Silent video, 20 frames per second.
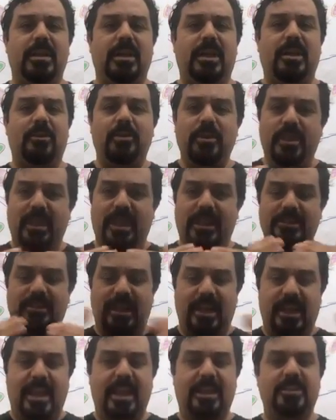I realized
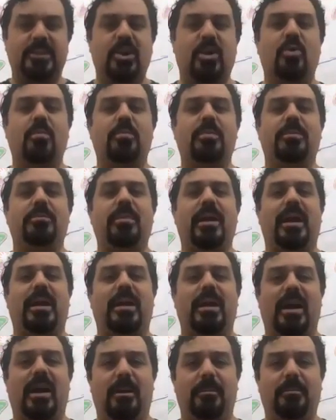I had to open back
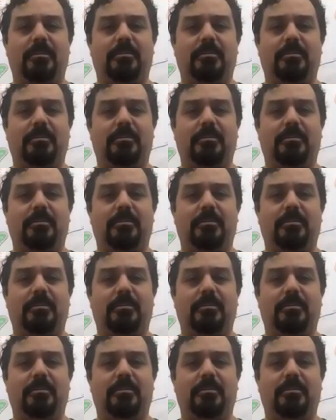up.